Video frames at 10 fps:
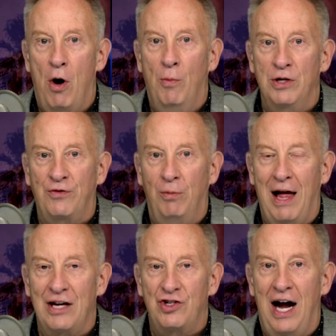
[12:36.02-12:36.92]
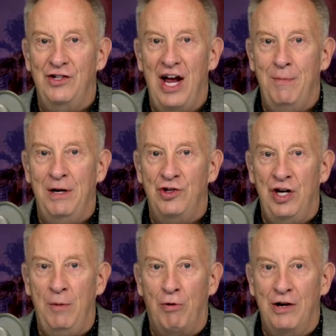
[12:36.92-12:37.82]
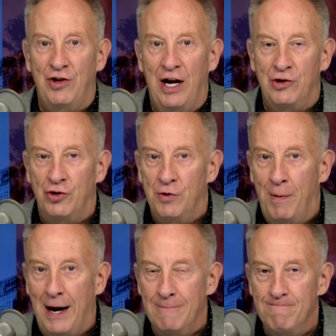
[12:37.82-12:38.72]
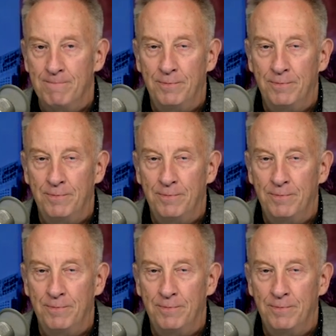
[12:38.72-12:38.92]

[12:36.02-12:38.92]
the moments from last night's ABC presidential debate.